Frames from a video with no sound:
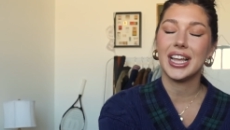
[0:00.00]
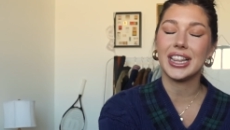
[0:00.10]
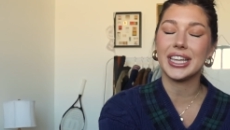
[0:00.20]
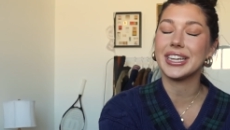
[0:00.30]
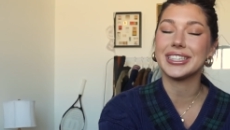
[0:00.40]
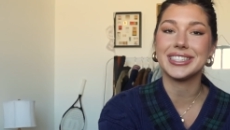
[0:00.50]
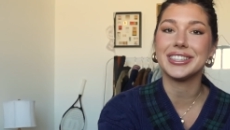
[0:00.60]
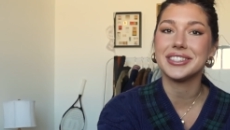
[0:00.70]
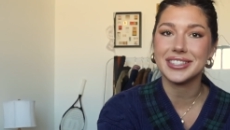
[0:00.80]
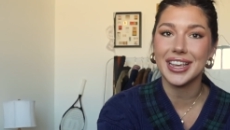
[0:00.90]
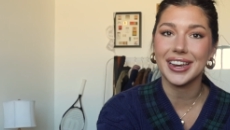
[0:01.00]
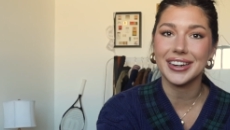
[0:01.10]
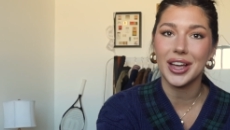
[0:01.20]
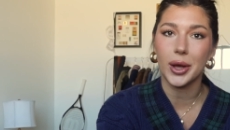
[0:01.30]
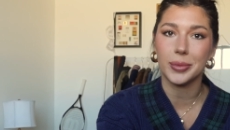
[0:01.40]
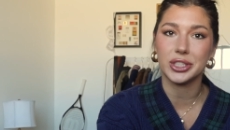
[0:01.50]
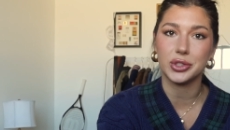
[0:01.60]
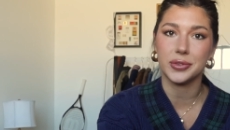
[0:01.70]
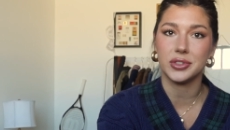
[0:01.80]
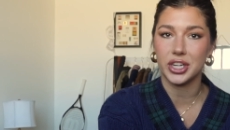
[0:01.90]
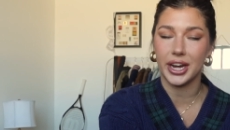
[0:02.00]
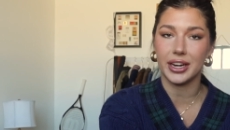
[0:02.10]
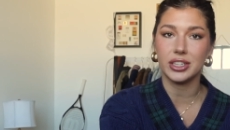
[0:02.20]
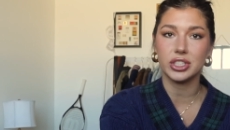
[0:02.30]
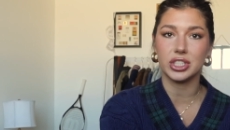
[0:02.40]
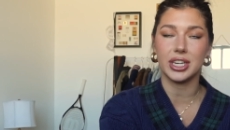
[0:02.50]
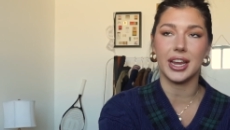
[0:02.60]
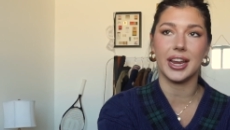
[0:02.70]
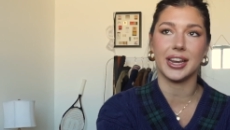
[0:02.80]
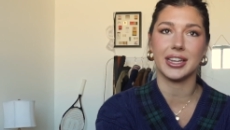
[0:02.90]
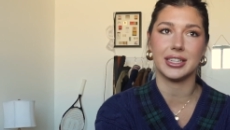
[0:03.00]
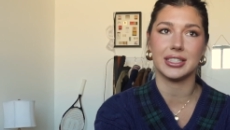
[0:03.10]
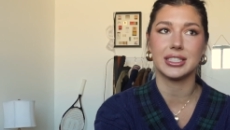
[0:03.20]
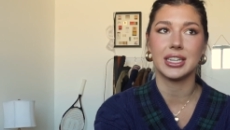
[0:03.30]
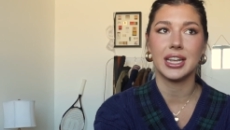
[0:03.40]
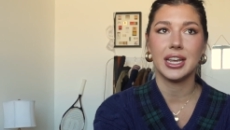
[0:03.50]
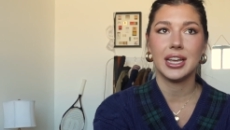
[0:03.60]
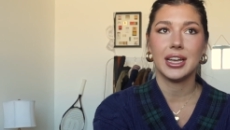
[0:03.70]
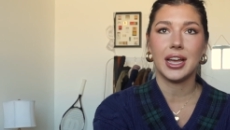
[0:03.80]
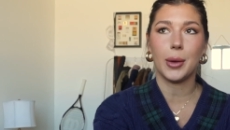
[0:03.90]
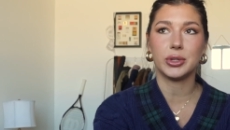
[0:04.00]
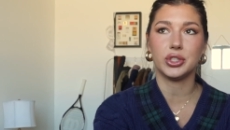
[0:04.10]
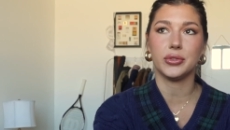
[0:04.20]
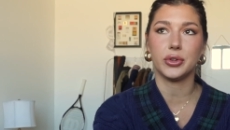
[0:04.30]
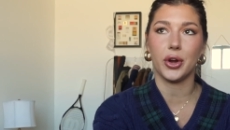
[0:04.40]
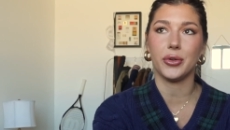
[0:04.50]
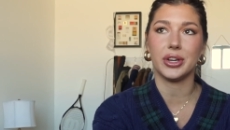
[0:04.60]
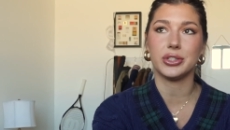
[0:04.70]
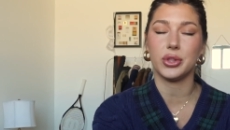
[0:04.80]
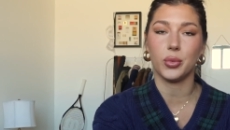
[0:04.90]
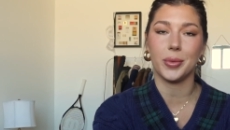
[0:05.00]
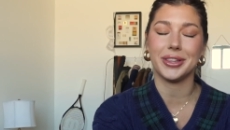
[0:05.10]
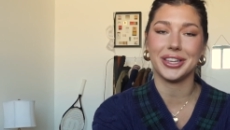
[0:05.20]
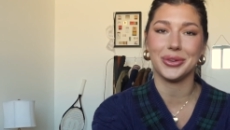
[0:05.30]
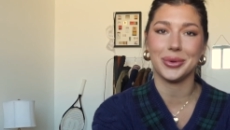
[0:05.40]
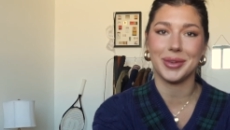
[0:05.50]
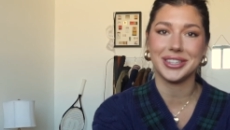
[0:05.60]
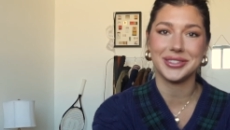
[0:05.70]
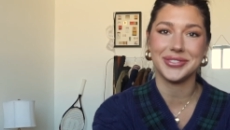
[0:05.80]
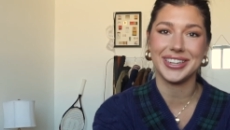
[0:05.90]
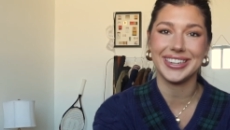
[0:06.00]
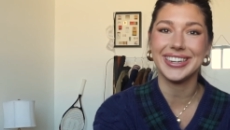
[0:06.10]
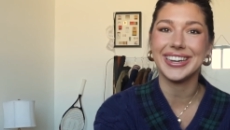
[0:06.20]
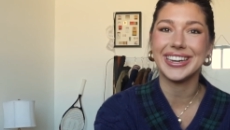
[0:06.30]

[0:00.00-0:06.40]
like it's insane how much you have changed and how much you've grown into the woman that you were meant to be